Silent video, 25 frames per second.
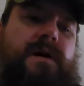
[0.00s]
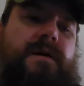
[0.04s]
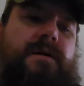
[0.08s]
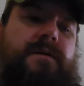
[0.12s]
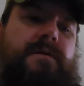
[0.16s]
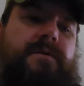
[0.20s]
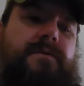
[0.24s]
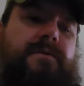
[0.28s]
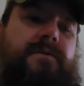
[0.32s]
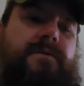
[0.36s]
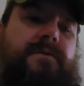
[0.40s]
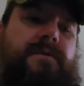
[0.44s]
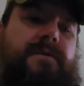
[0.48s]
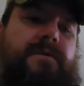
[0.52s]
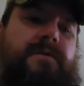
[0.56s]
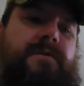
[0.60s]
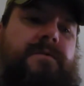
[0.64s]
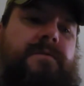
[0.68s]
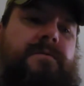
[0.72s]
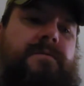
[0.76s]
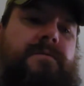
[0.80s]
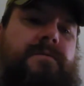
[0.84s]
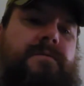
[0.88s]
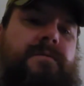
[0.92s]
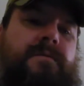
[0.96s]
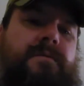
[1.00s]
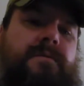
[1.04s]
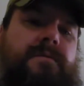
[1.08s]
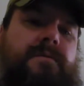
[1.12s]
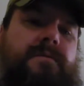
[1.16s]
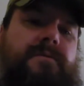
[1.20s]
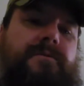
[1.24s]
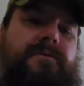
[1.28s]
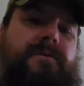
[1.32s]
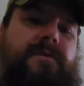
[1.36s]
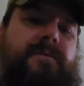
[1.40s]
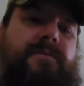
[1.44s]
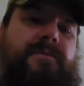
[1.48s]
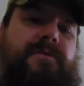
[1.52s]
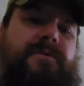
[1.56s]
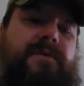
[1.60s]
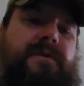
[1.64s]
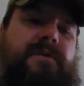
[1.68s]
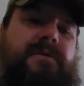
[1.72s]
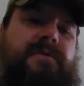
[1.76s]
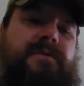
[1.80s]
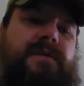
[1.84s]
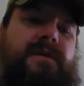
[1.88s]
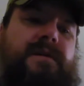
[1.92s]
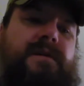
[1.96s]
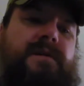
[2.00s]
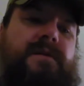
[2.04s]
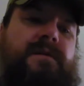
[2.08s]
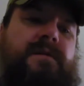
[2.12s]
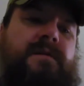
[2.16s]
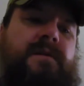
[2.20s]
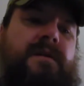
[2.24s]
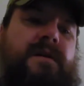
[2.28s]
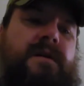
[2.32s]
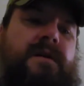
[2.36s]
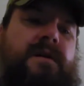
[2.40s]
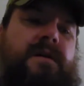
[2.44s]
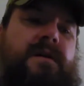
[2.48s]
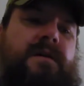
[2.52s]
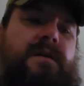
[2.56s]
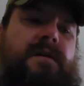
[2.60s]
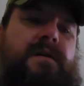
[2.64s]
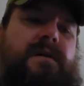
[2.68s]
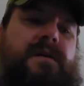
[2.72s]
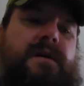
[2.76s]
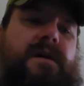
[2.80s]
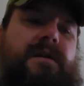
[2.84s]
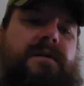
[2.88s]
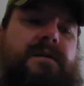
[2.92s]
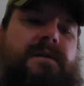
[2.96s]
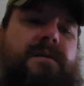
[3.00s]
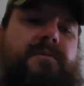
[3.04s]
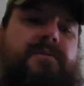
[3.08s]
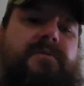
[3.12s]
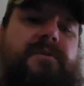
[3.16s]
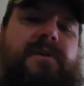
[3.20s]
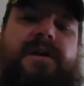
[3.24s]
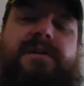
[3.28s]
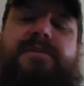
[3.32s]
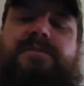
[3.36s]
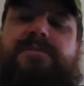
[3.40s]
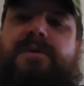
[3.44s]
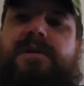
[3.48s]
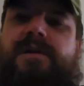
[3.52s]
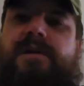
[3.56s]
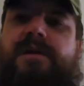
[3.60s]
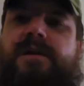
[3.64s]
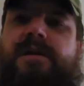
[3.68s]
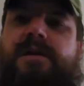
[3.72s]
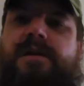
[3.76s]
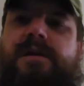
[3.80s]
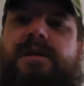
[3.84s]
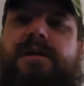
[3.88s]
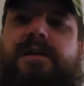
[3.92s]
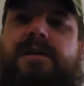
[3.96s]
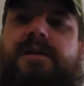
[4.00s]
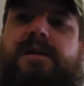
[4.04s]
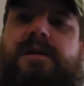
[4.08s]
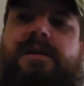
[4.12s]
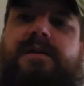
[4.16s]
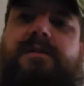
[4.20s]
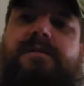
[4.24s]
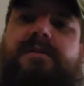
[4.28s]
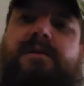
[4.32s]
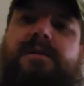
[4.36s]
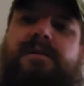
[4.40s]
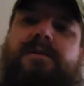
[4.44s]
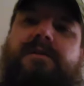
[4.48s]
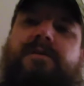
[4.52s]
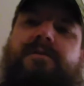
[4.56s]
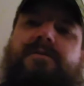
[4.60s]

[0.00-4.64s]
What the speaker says: So from 16, I ended up graduating at 19 years